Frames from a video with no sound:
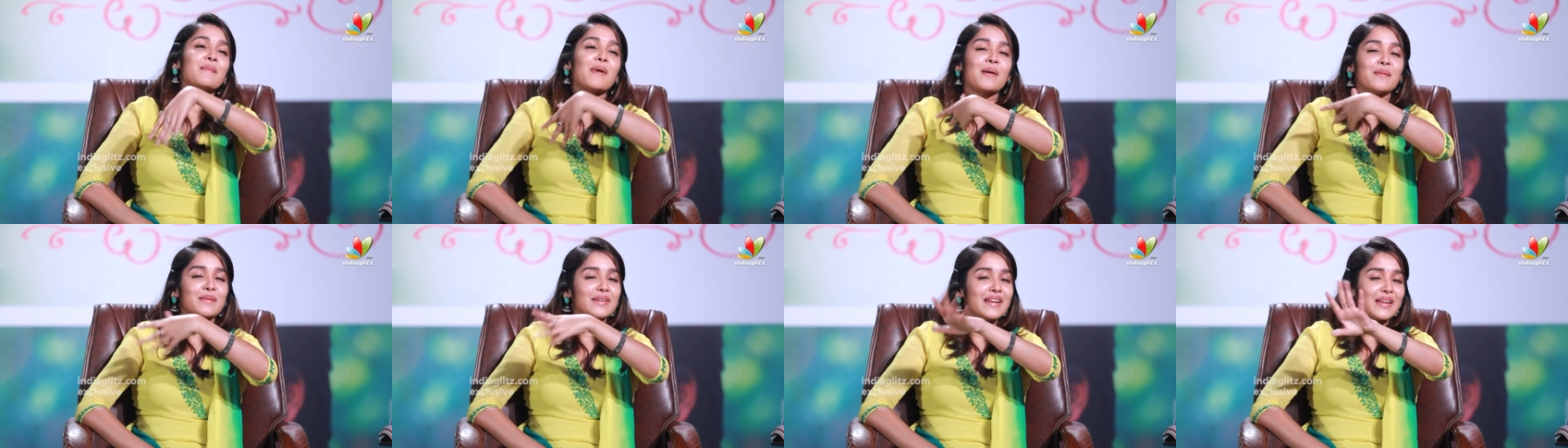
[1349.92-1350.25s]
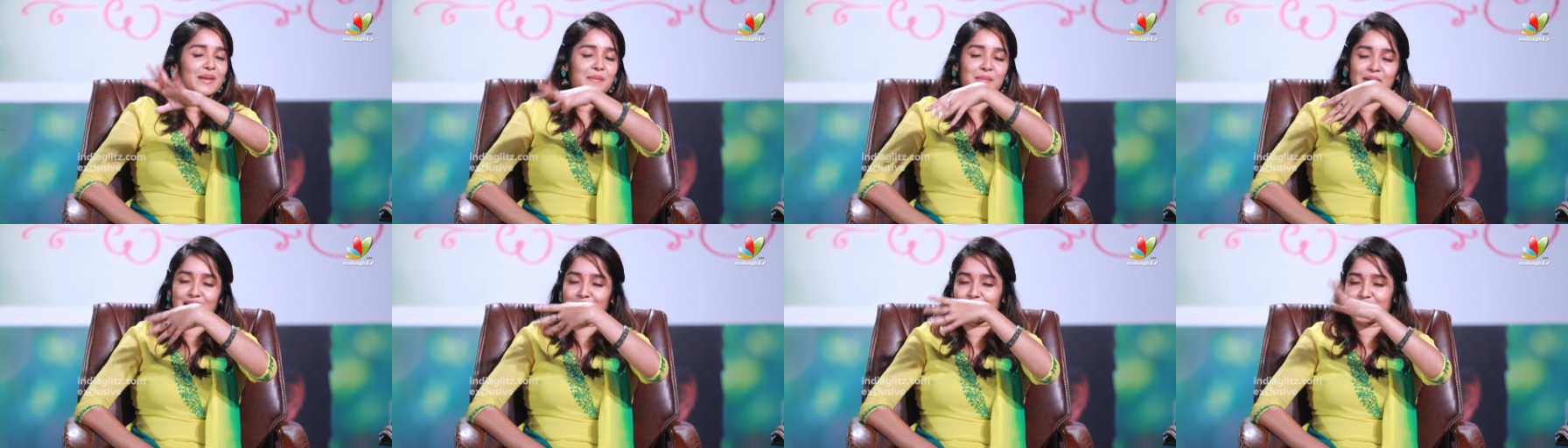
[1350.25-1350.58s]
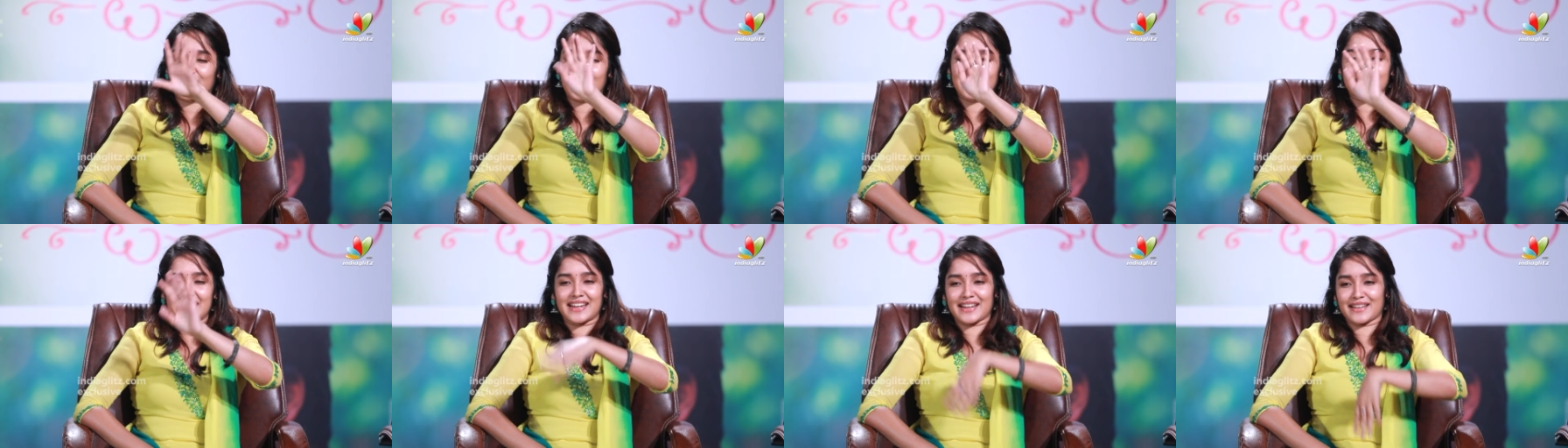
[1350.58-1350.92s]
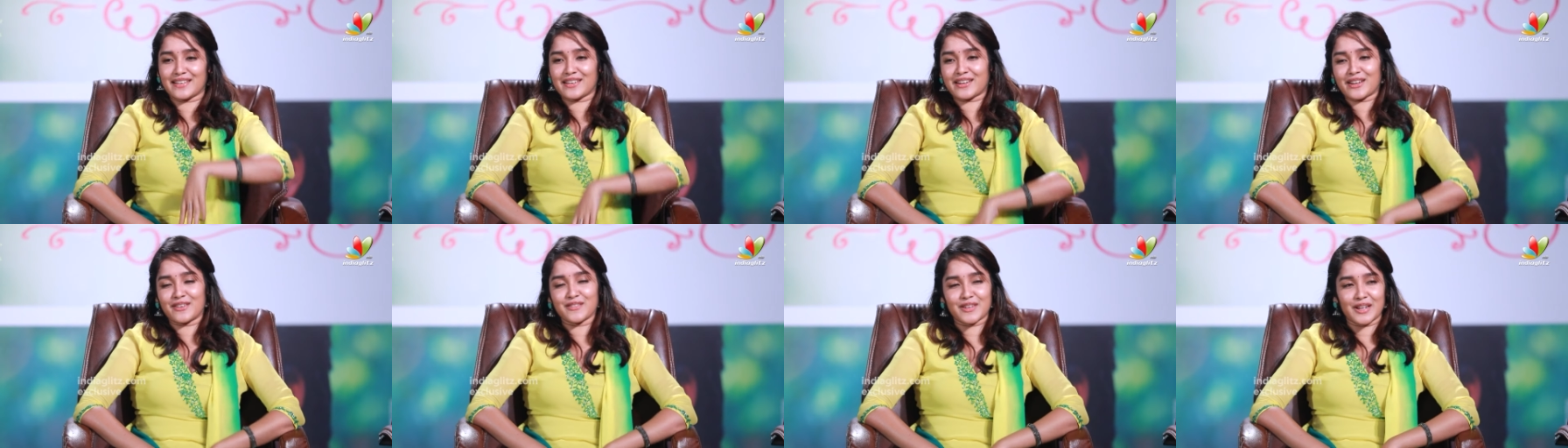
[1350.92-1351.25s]
my mom are like best friends. I
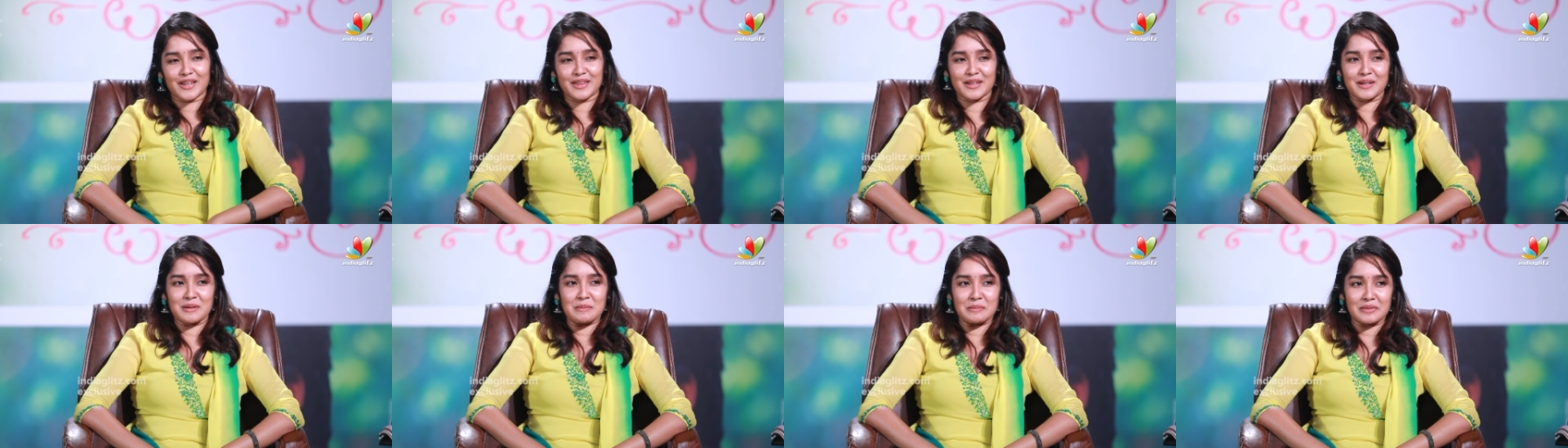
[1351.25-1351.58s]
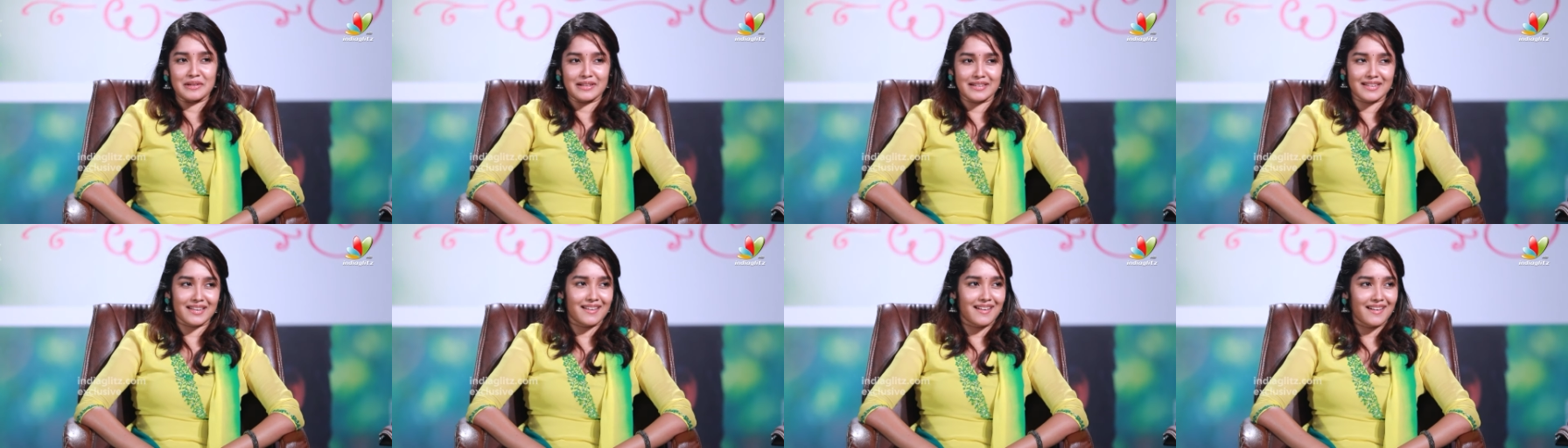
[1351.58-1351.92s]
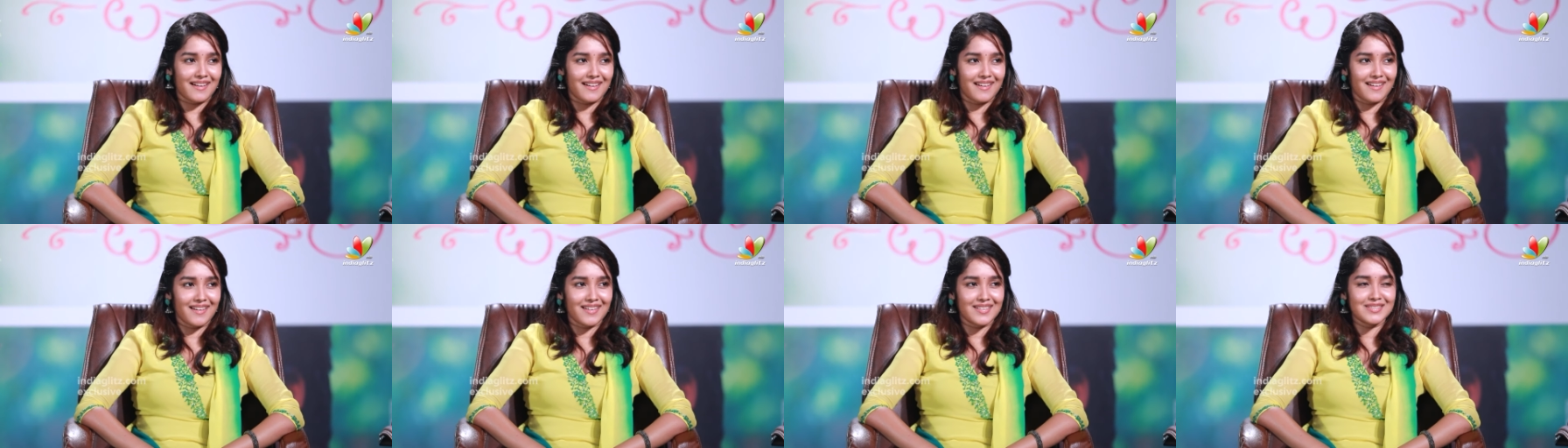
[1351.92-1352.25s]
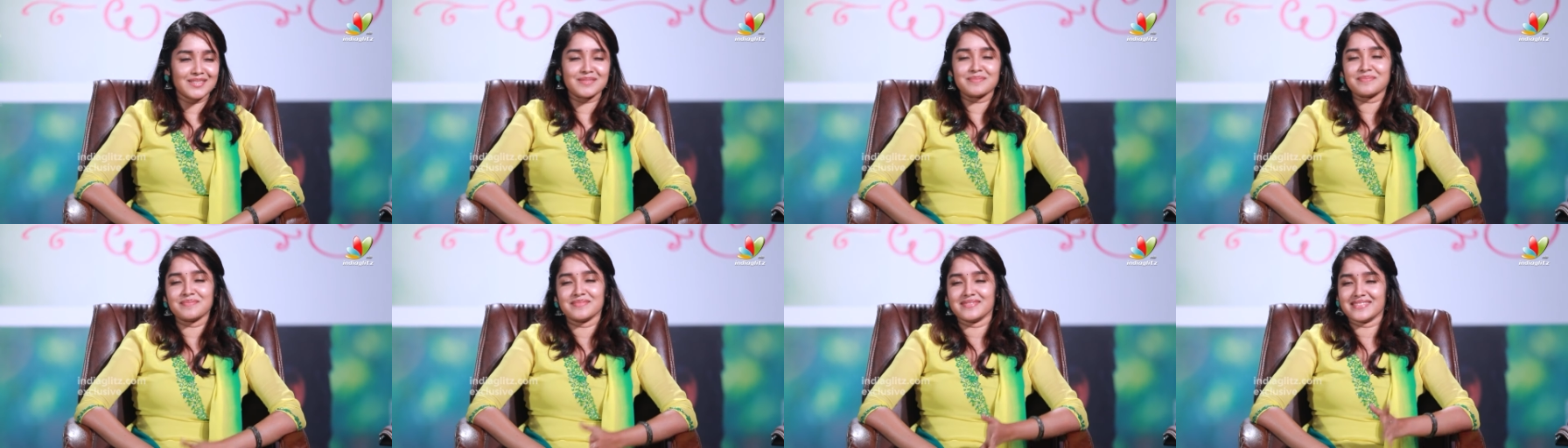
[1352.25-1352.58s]
adore everything, but
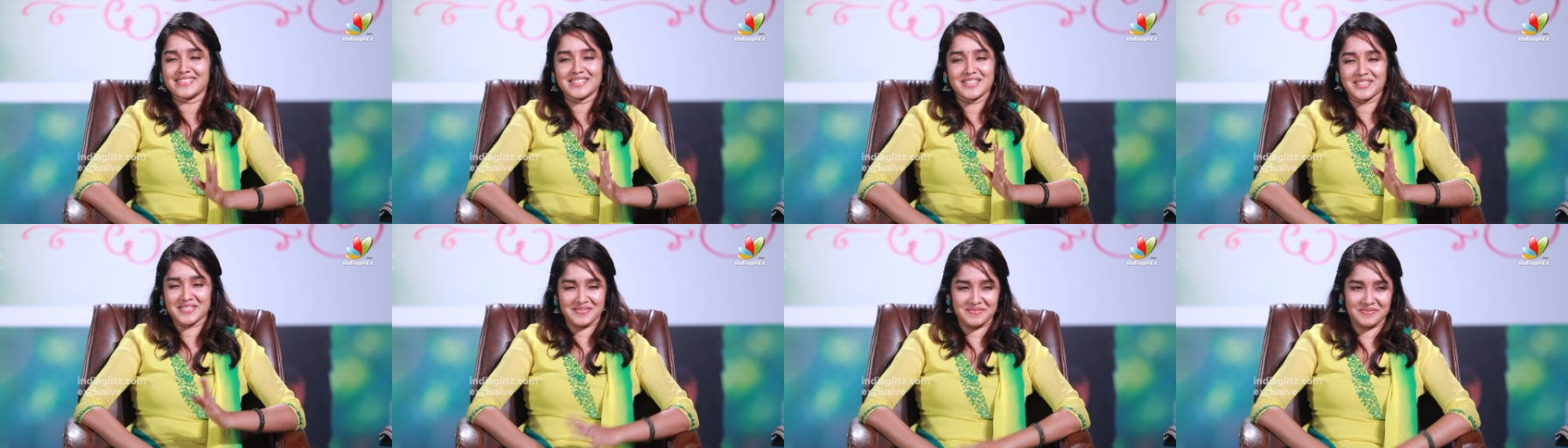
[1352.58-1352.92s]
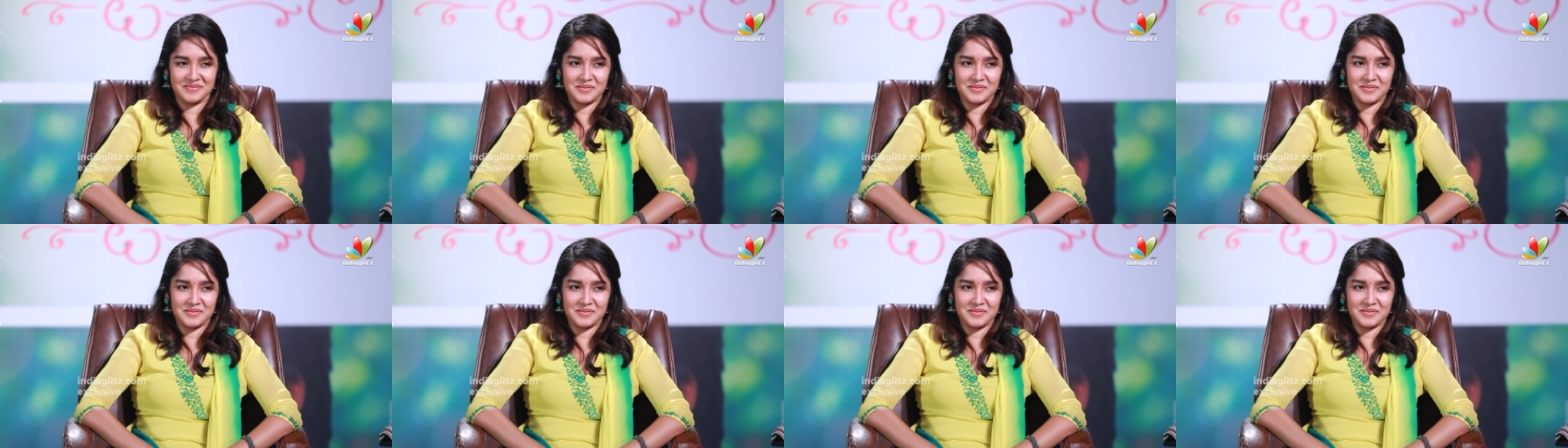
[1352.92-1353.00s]
no.